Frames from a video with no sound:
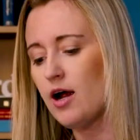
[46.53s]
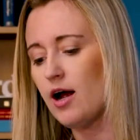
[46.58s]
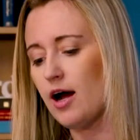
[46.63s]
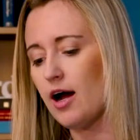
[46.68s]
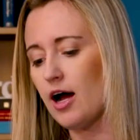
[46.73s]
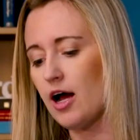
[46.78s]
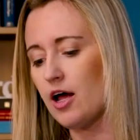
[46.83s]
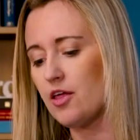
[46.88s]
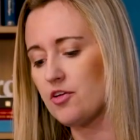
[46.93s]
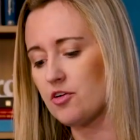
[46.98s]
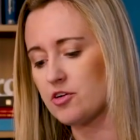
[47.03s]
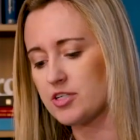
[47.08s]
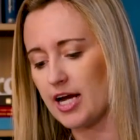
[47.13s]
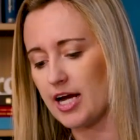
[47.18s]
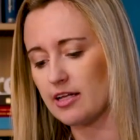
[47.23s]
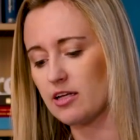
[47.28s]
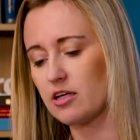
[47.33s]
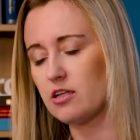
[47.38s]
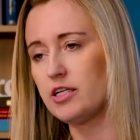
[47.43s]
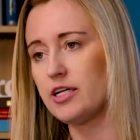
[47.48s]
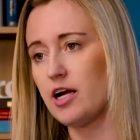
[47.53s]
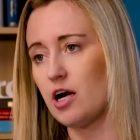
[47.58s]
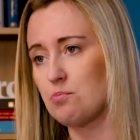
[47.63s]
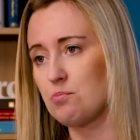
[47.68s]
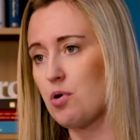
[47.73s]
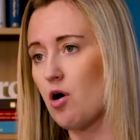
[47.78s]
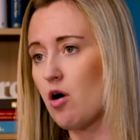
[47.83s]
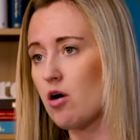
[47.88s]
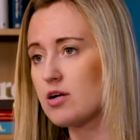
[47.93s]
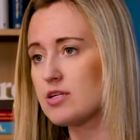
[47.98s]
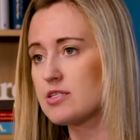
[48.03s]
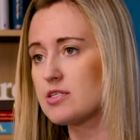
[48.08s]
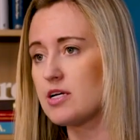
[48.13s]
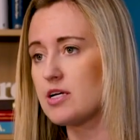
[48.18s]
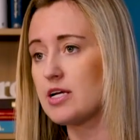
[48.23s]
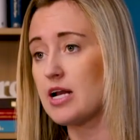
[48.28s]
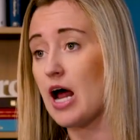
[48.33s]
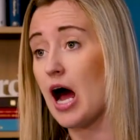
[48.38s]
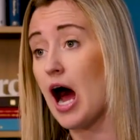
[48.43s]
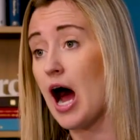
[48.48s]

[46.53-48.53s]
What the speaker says: They're technically nonpartisan.